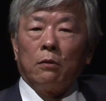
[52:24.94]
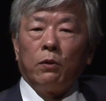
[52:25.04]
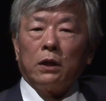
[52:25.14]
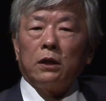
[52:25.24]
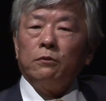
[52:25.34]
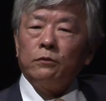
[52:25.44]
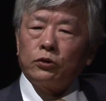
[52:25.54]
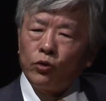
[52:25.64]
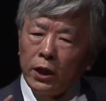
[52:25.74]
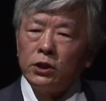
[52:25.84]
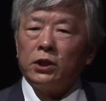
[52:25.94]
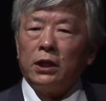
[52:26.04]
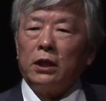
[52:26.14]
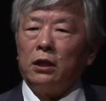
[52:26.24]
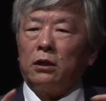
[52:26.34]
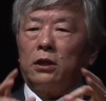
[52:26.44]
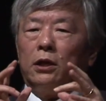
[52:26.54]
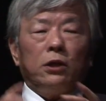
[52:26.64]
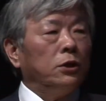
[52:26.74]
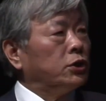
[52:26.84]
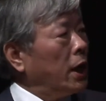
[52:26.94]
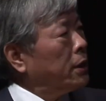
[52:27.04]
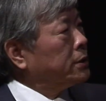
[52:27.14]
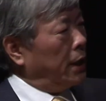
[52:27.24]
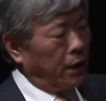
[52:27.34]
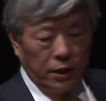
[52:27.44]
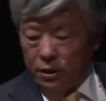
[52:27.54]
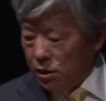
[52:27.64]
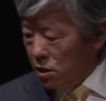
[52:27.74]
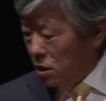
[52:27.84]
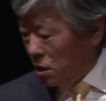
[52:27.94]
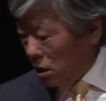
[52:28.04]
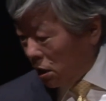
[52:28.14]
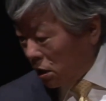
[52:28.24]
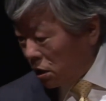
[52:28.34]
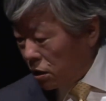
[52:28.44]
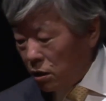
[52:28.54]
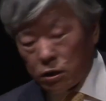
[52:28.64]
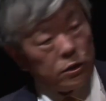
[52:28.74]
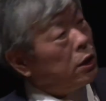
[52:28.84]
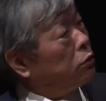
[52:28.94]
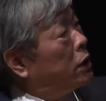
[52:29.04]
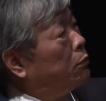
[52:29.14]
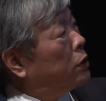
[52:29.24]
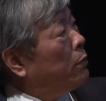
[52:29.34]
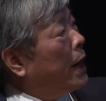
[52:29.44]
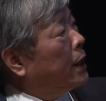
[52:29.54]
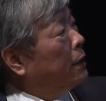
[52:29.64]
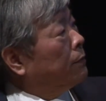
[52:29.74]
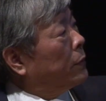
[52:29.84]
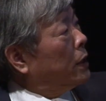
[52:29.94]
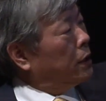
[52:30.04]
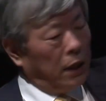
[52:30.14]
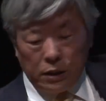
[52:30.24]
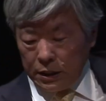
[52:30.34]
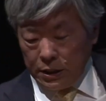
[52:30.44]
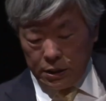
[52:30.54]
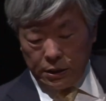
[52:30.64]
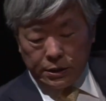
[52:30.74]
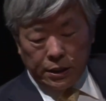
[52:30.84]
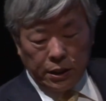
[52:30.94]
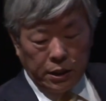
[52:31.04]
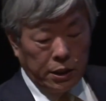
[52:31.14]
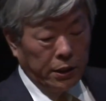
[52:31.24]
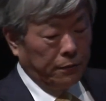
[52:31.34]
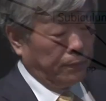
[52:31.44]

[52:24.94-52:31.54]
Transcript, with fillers: But strangely, in the dentate gyrus area, the cell keep dividing in this area here.